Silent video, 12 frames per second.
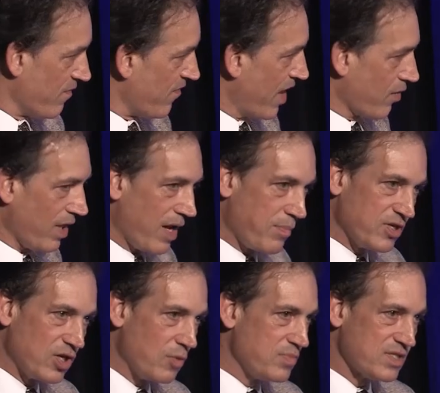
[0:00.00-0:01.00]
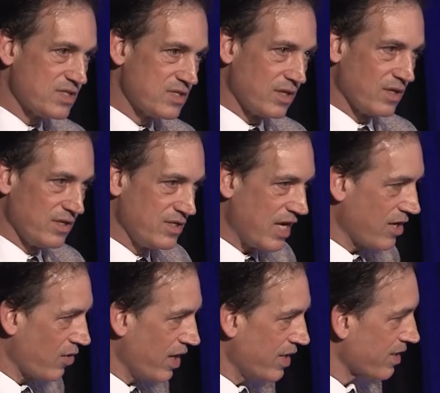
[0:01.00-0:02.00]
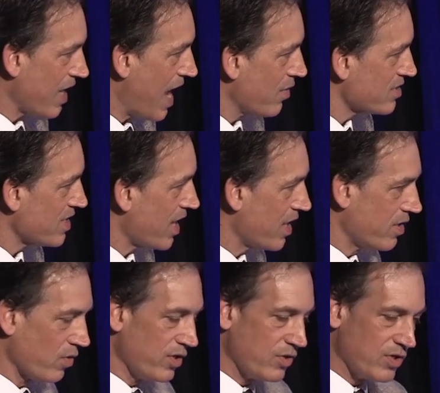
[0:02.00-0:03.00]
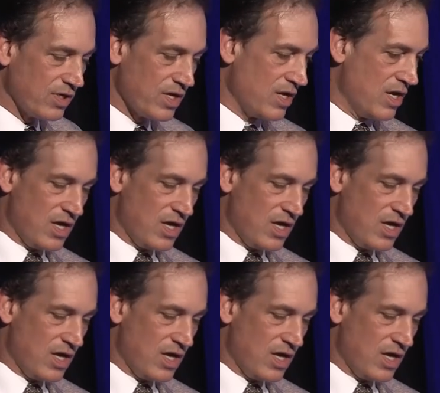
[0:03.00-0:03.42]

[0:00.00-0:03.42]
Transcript: viral epitopes decorating the outside, or you can